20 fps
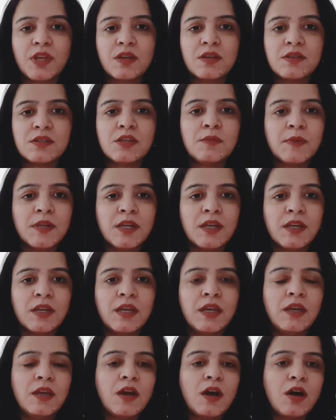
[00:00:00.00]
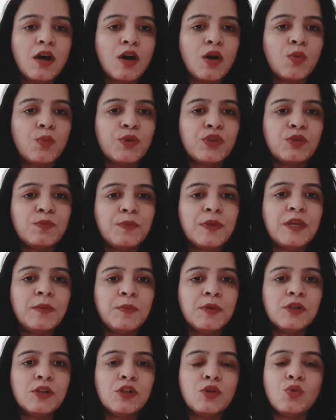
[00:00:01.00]
similarly with the
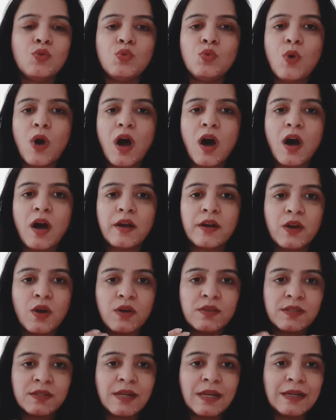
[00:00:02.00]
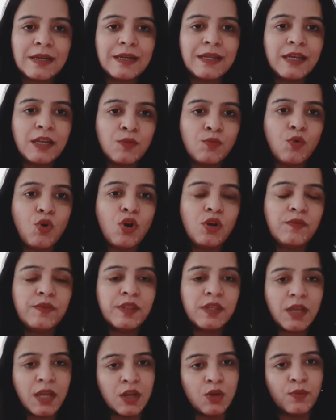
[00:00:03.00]
people who are constantly involved
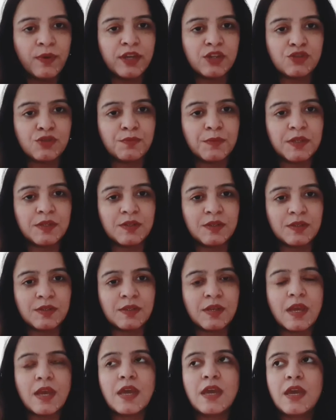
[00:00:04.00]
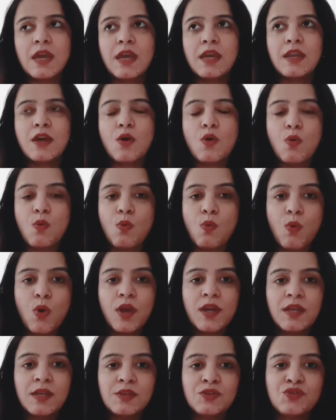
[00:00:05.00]
in the innovation business. Now,
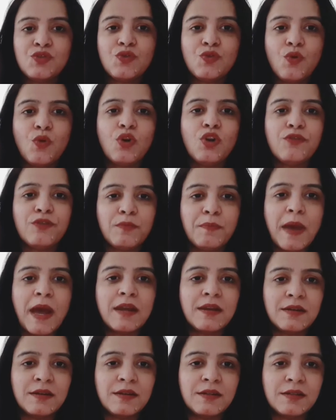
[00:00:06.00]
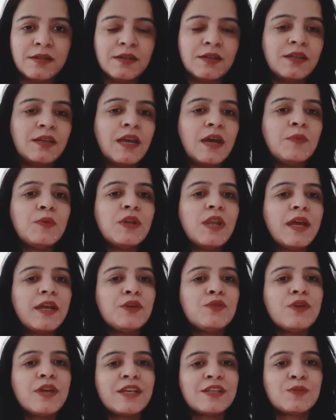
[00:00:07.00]
what is the role of a patent attorney? I would
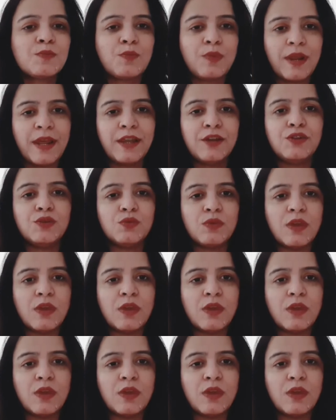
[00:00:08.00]
like to explain you